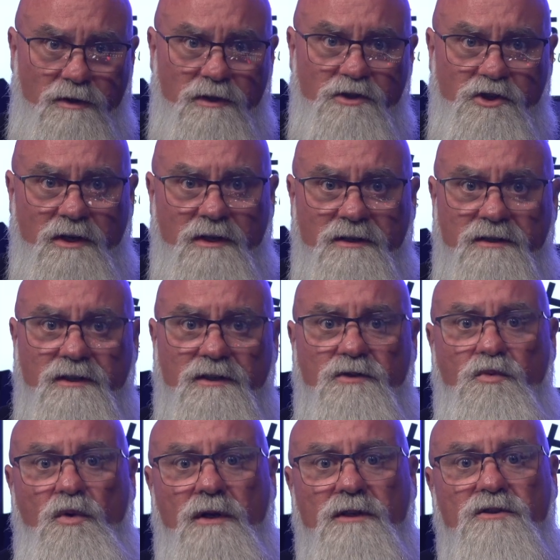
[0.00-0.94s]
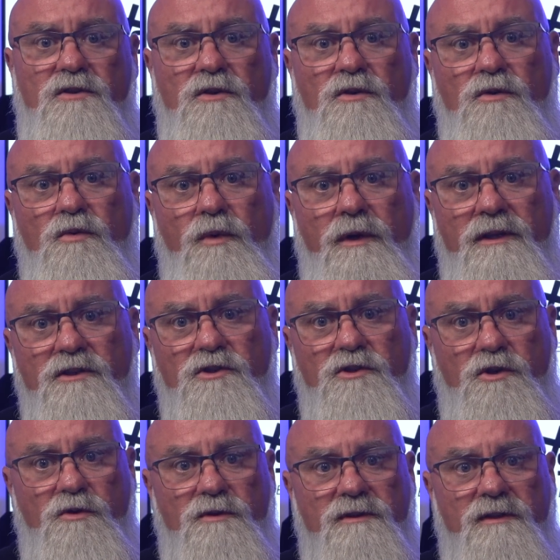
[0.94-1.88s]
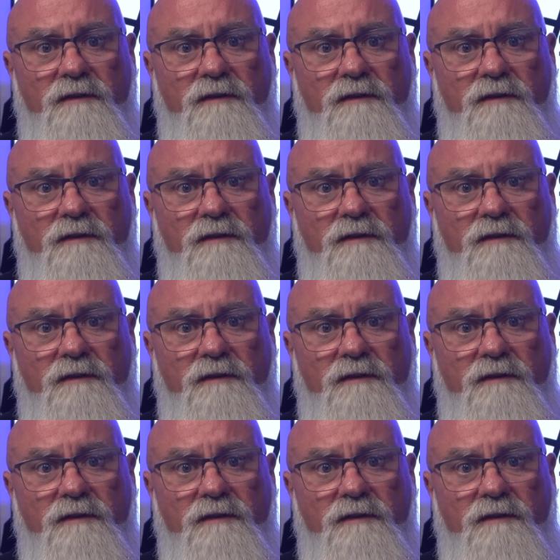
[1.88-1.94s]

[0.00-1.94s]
to Genesis 1:2 with his use